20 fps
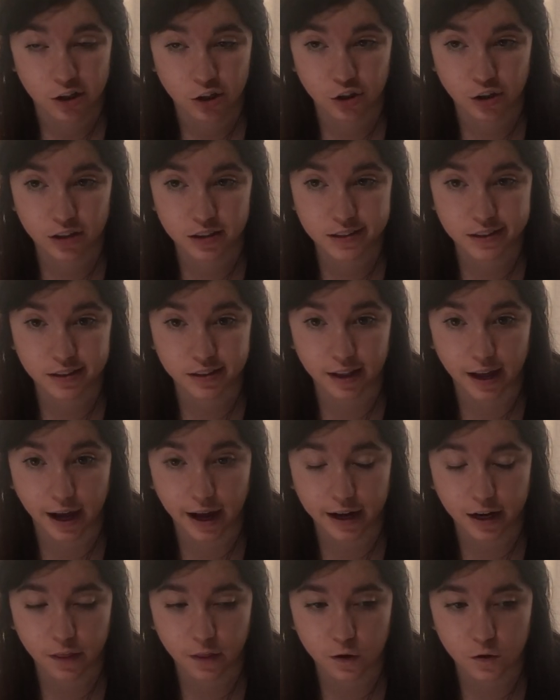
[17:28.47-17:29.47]
She had to
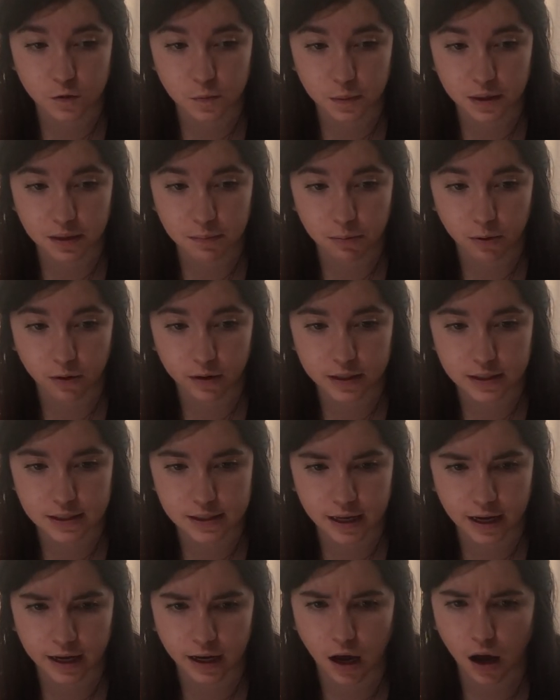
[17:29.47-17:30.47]
lie to those people and
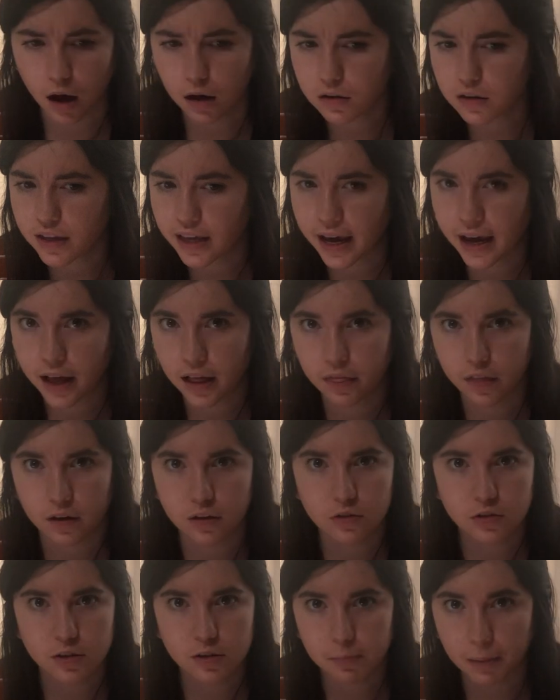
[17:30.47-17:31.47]
say, oh yeah,
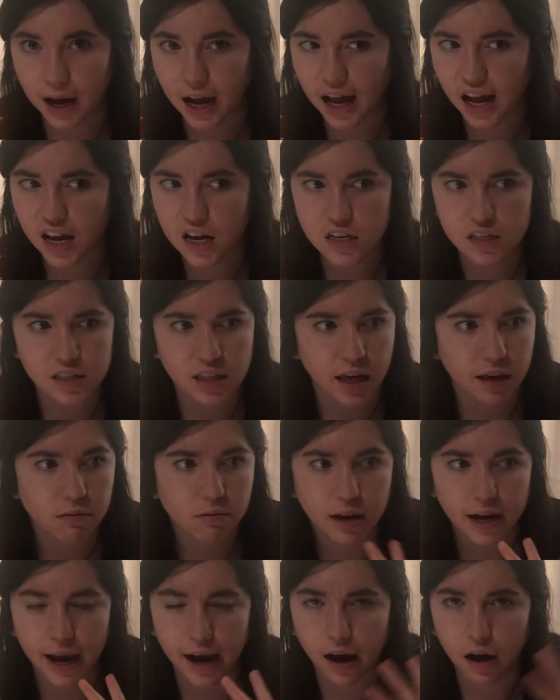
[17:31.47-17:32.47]
those spies, they
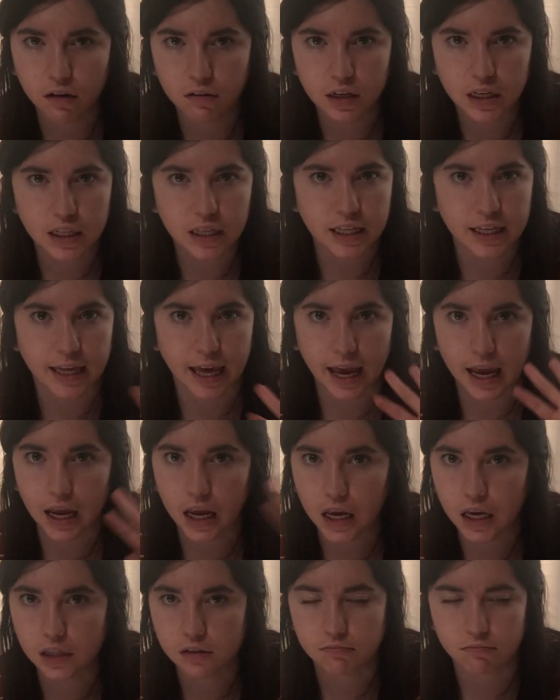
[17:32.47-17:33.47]
went out in the
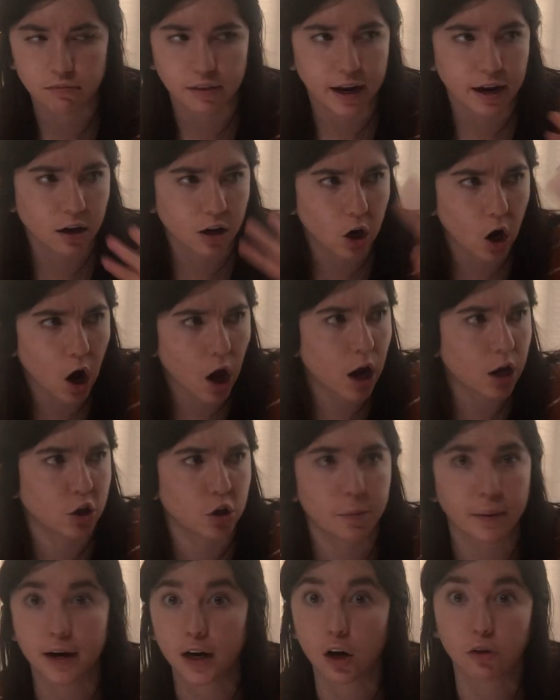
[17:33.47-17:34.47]
gate and they're gone.
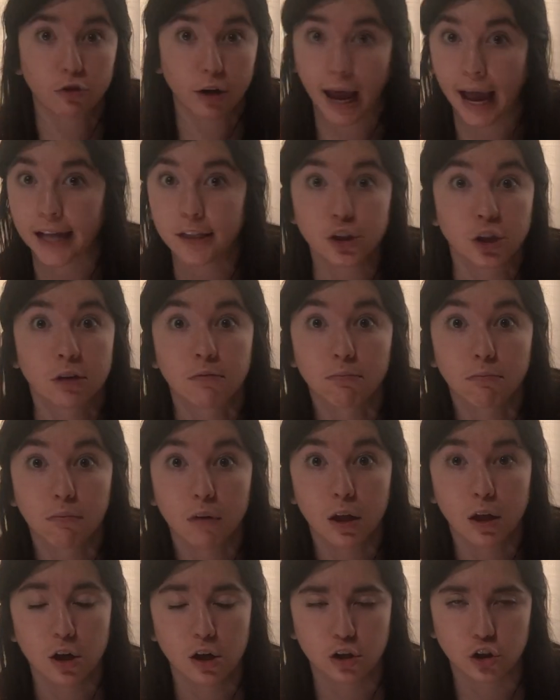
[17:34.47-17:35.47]
You better go catch them.
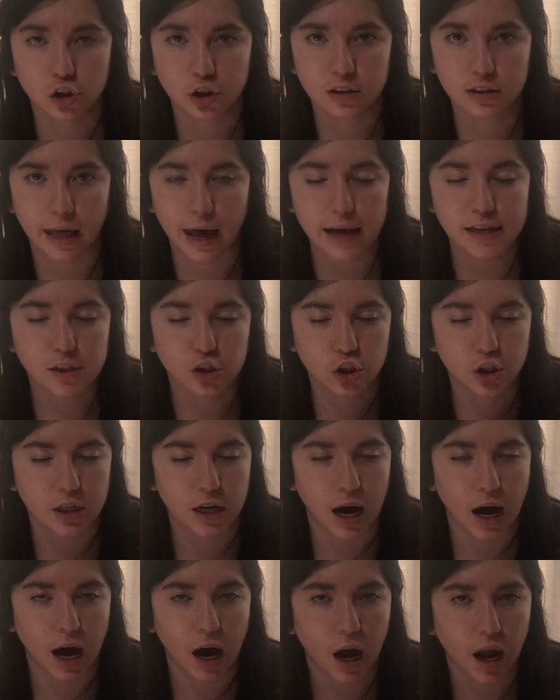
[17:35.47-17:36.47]
She lies and she
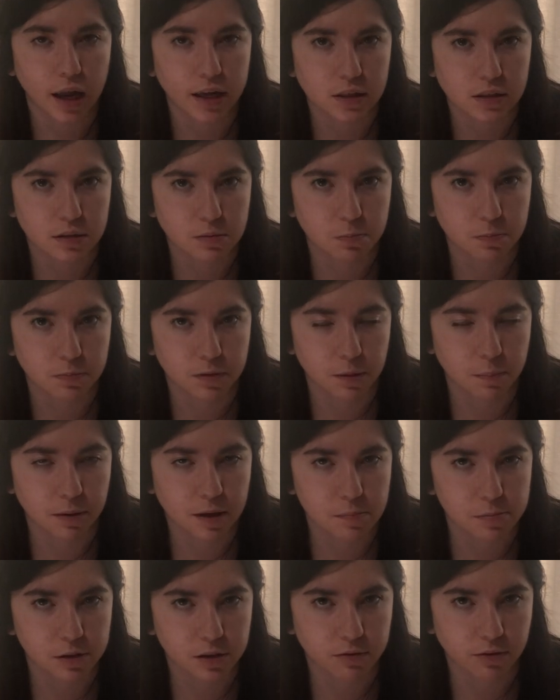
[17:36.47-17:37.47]
hides the
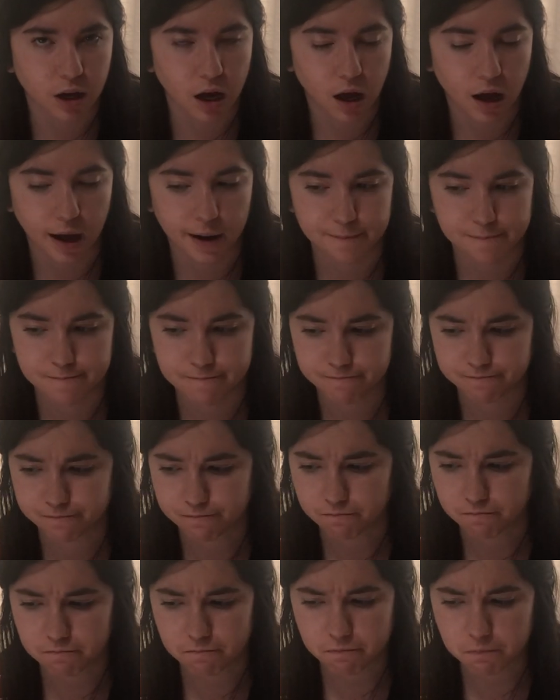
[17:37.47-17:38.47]
people of God.
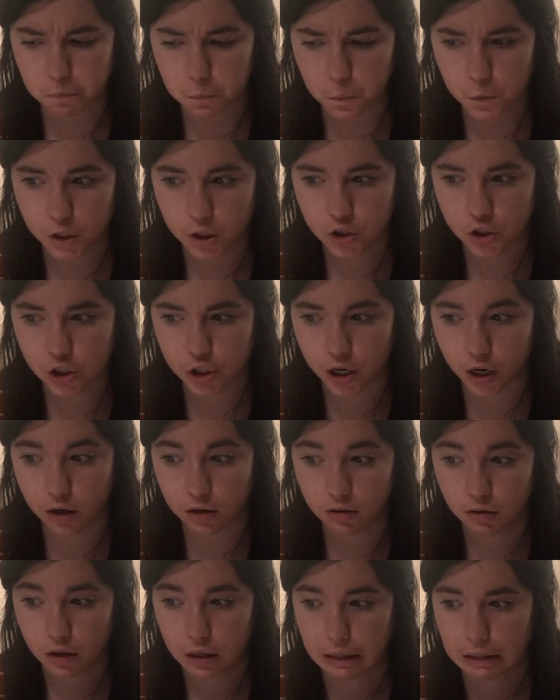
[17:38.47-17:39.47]

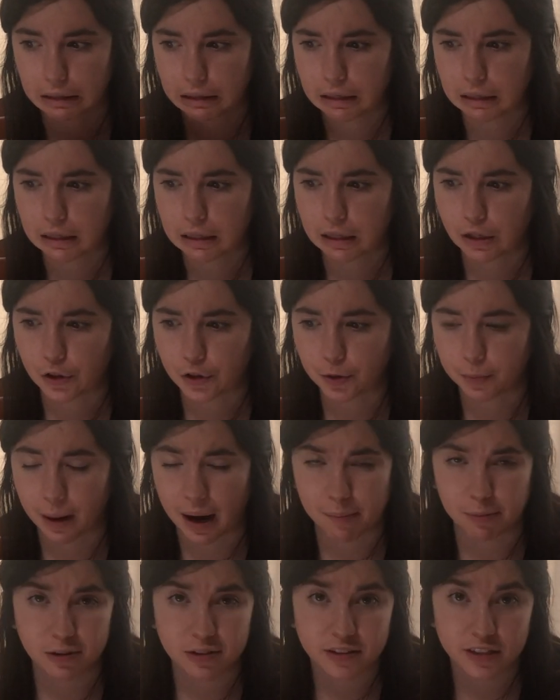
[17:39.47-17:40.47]
So the
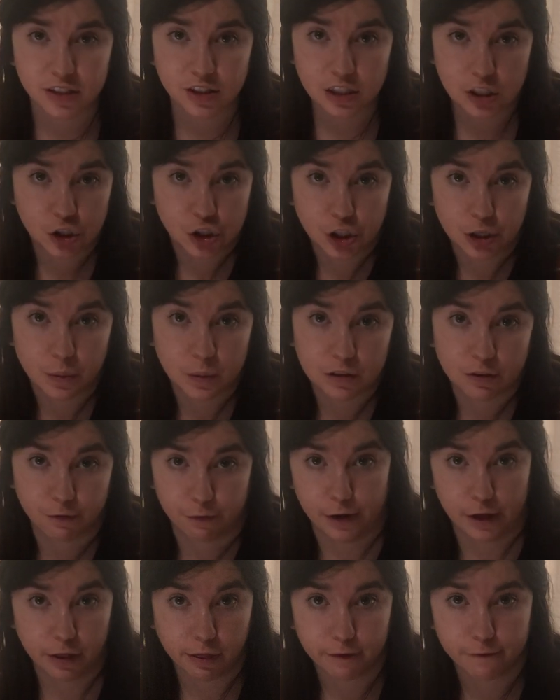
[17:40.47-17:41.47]
Bible says that she was
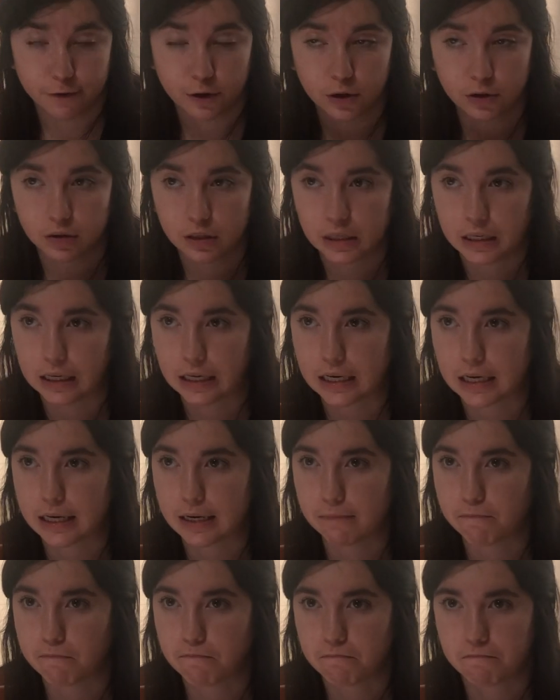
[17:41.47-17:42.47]
faithful.
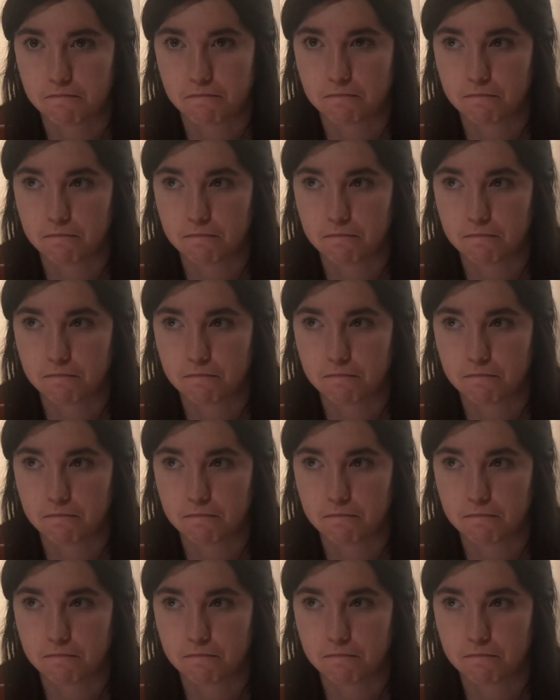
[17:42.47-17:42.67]
Um,